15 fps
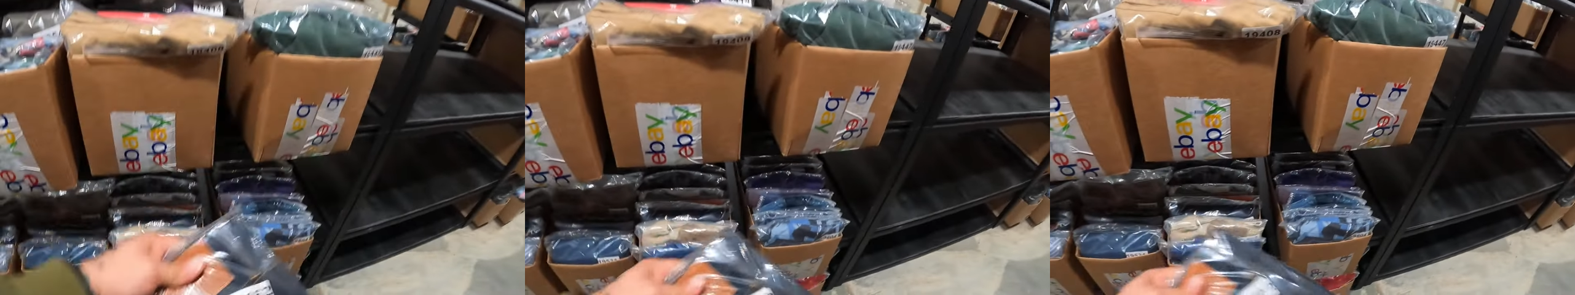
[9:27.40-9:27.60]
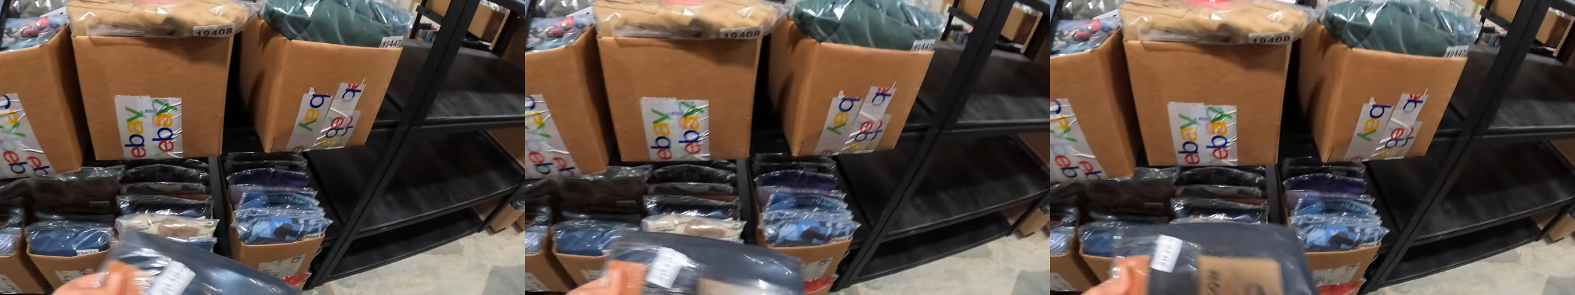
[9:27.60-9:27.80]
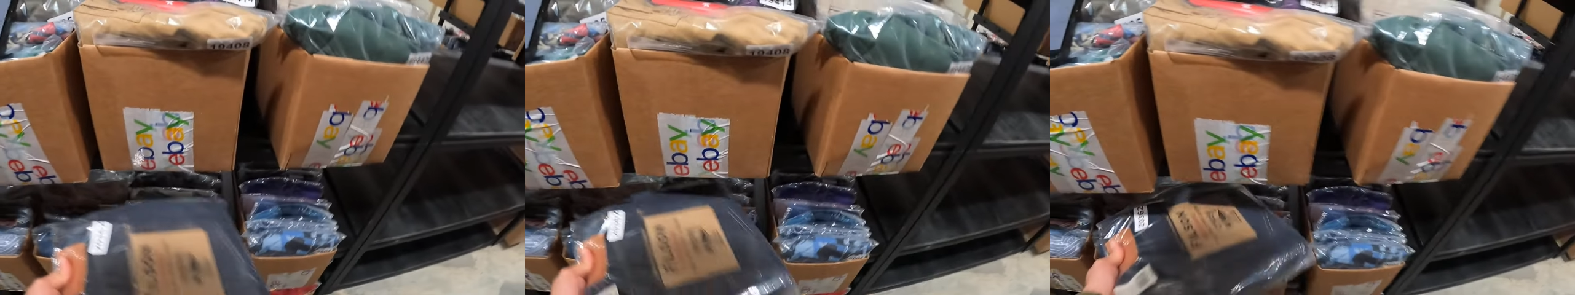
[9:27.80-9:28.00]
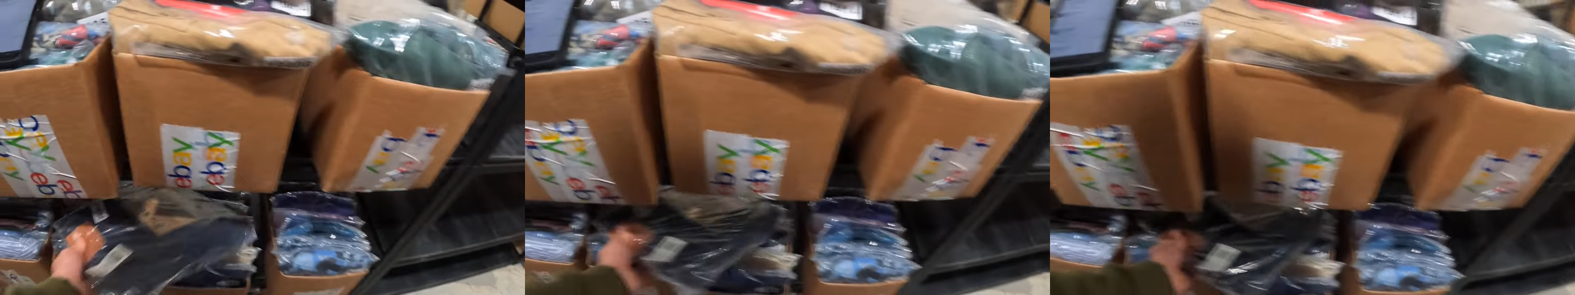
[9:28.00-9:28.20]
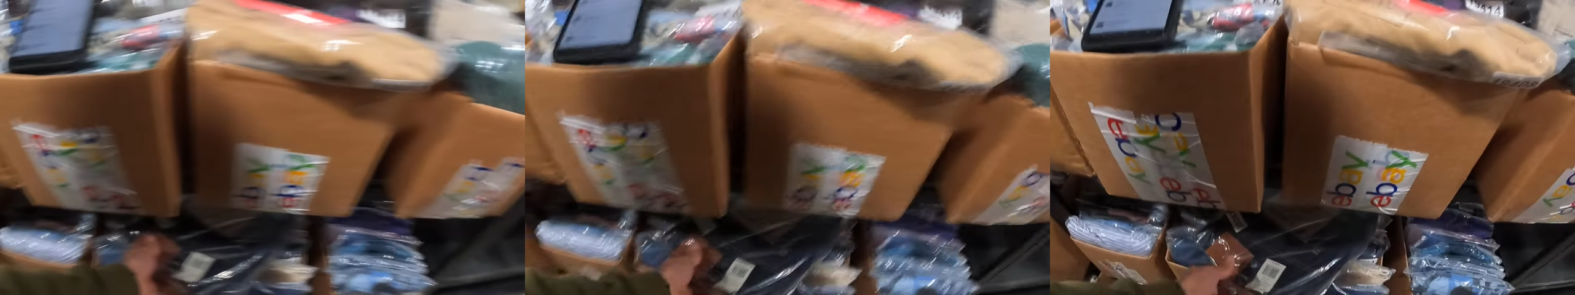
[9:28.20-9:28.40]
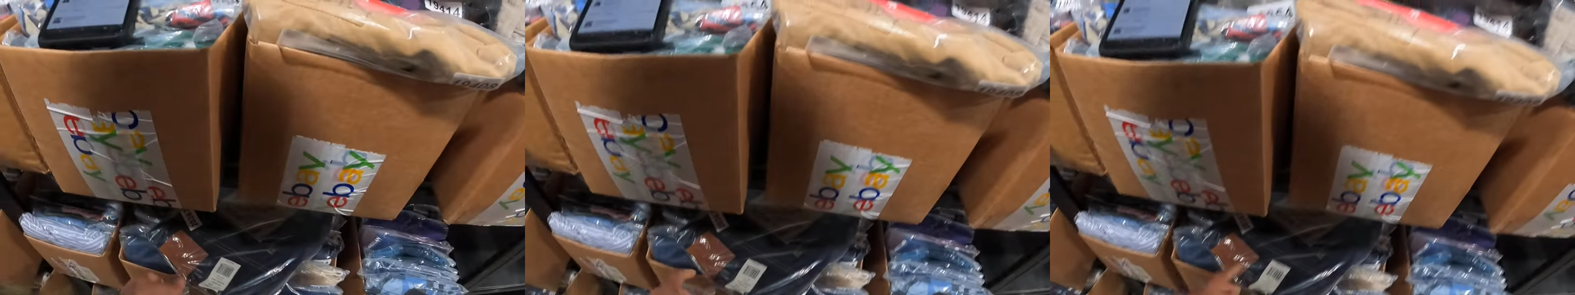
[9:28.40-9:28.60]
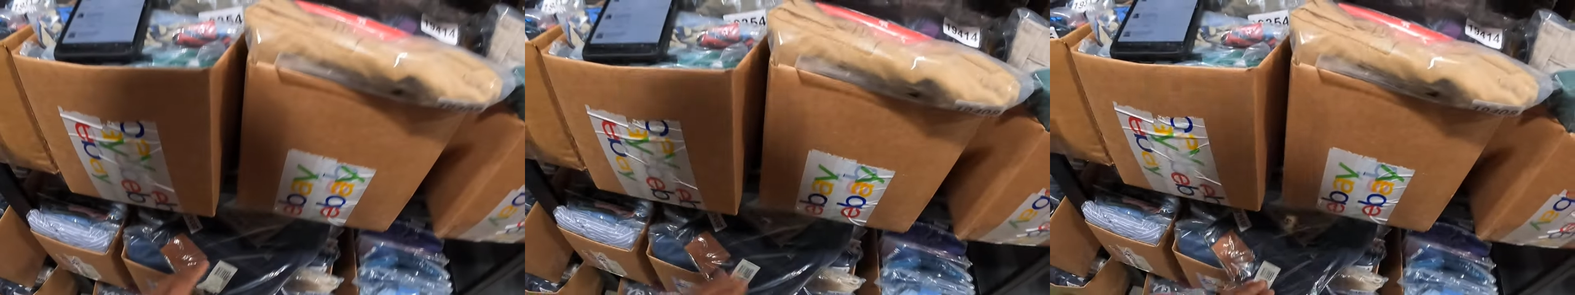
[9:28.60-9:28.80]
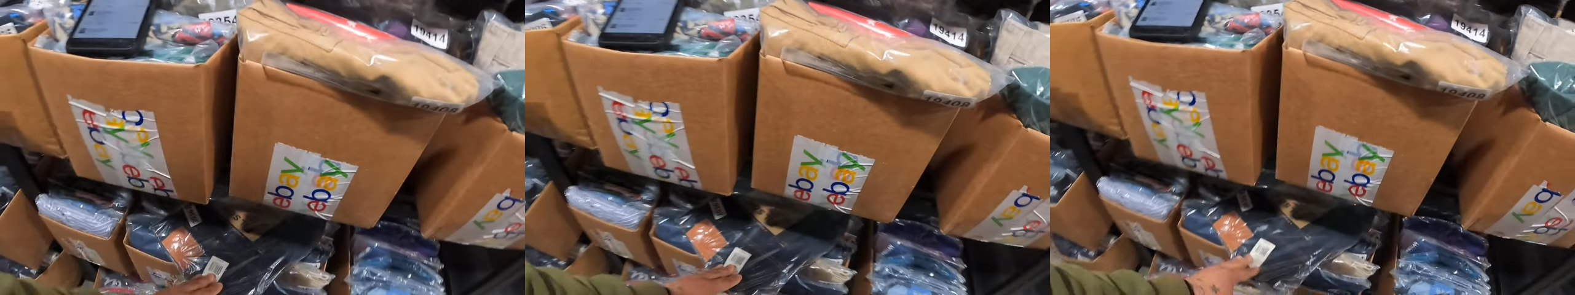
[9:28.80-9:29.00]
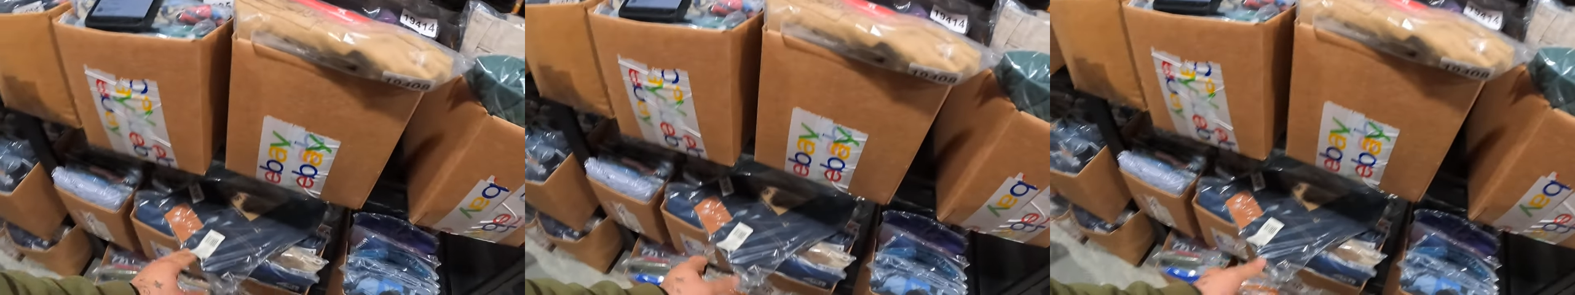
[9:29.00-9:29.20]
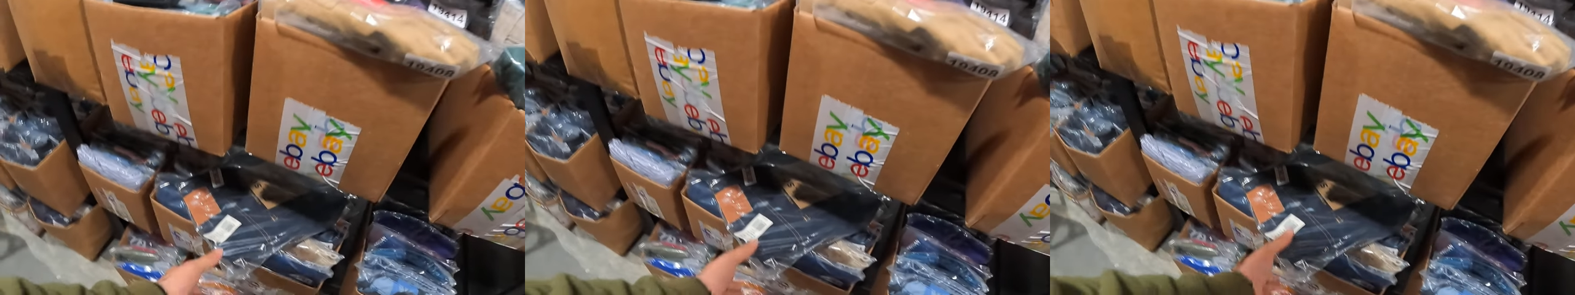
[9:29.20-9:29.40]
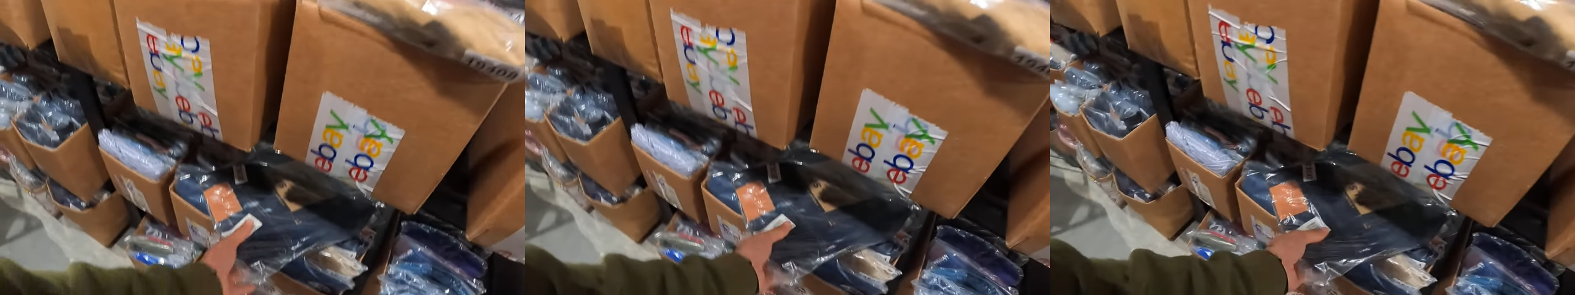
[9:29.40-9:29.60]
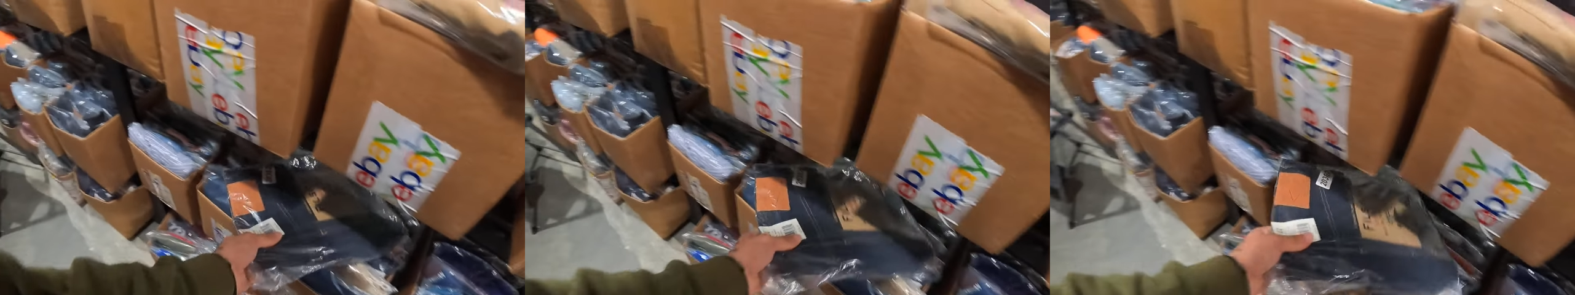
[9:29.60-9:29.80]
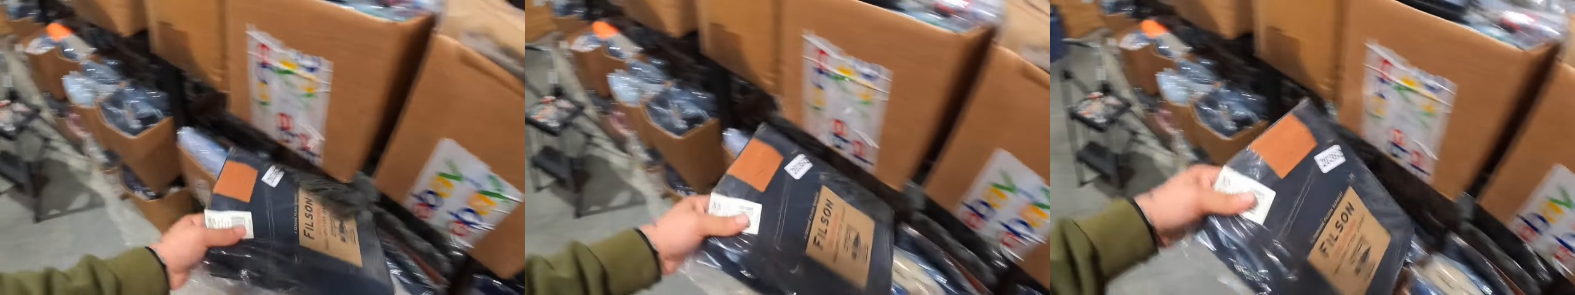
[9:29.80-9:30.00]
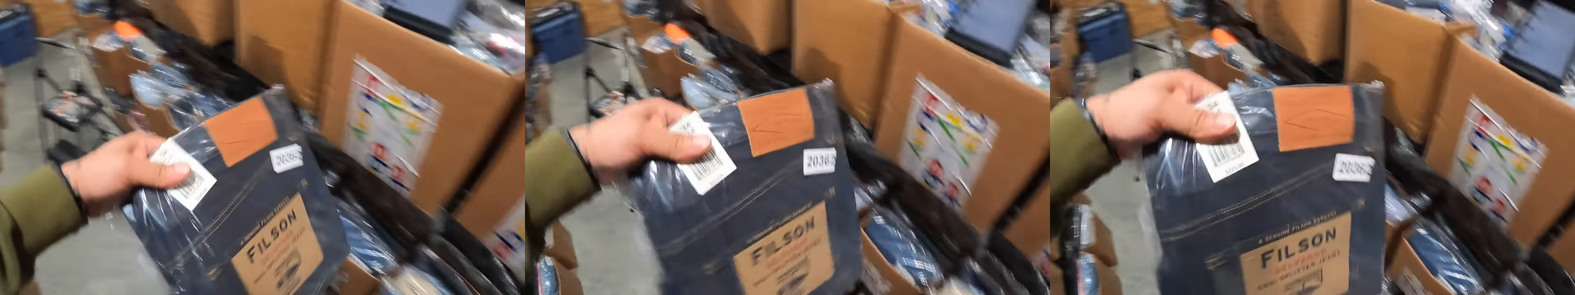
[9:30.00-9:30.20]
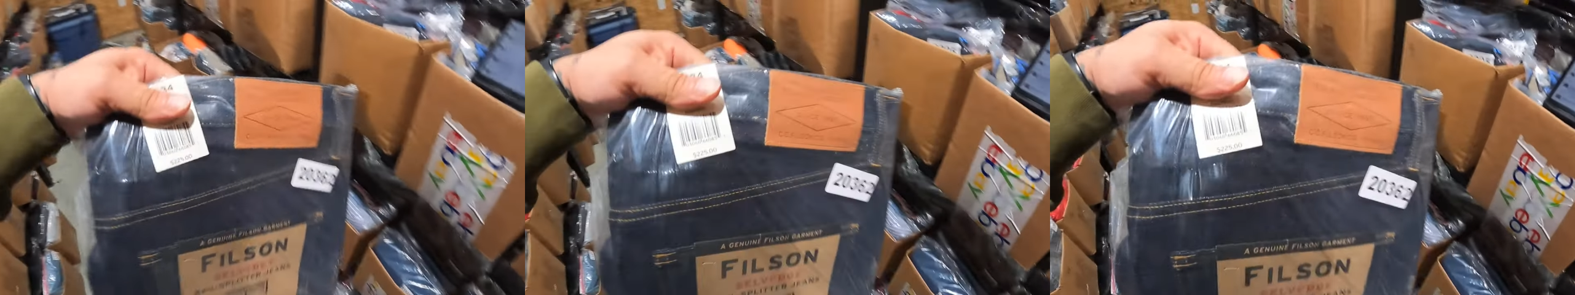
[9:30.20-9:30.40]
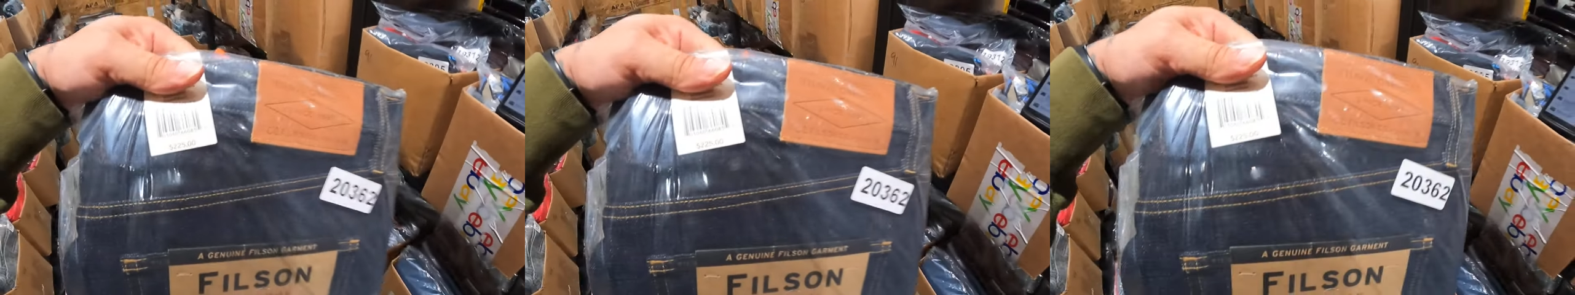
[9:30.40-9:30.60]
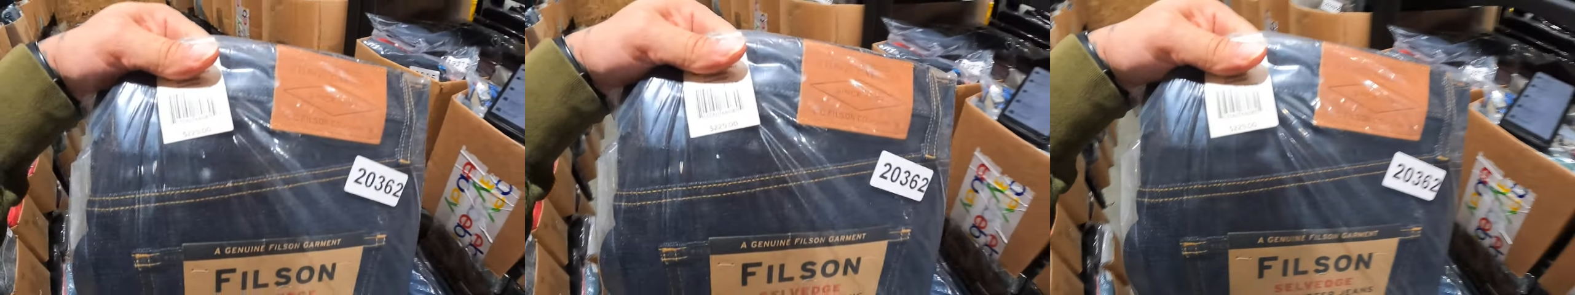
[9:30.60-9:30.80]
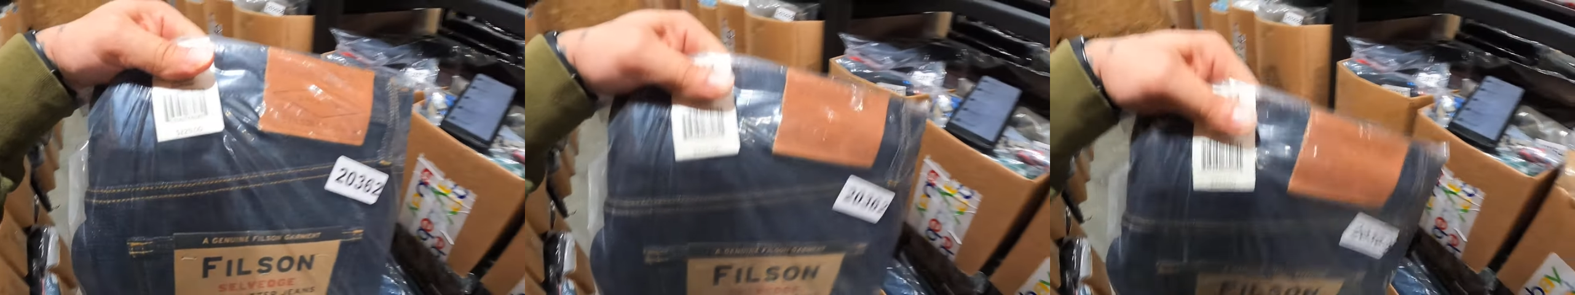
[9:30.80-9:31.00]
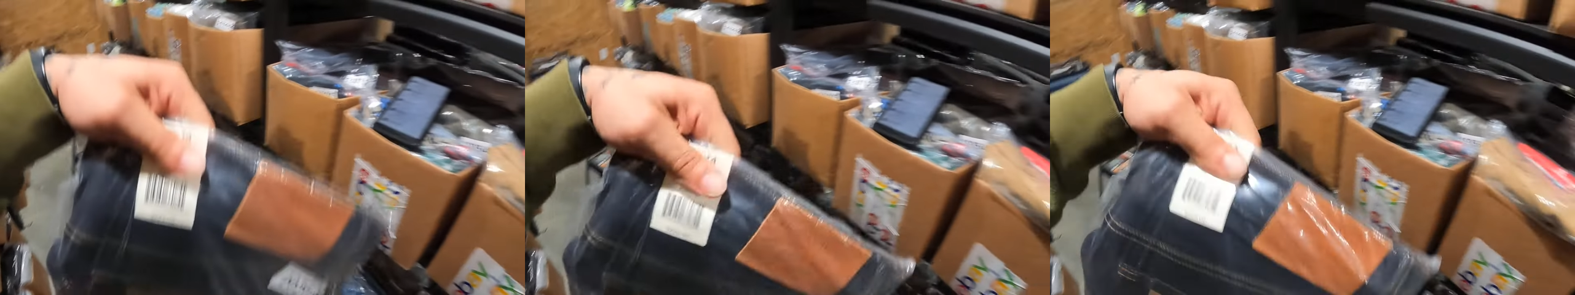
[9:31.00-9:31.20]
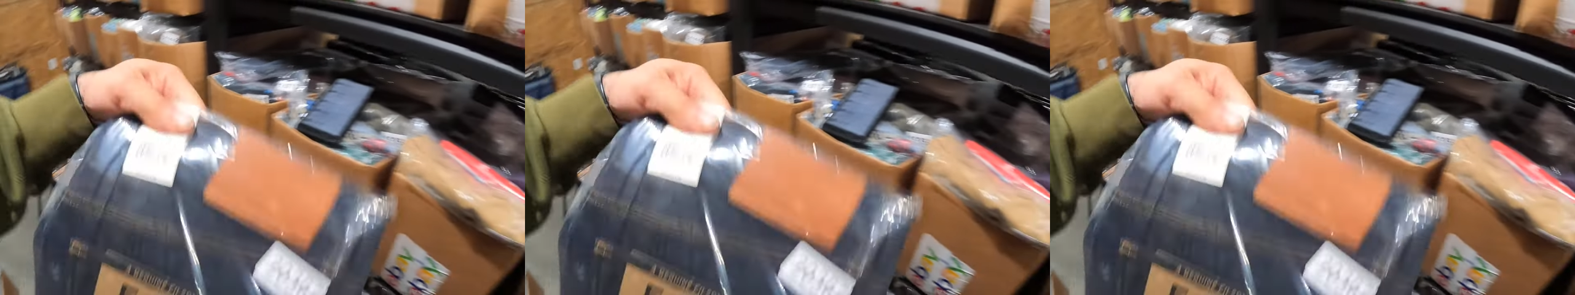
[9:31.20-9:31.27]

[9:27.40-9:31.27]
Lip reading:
Nobody's mouth can be seen.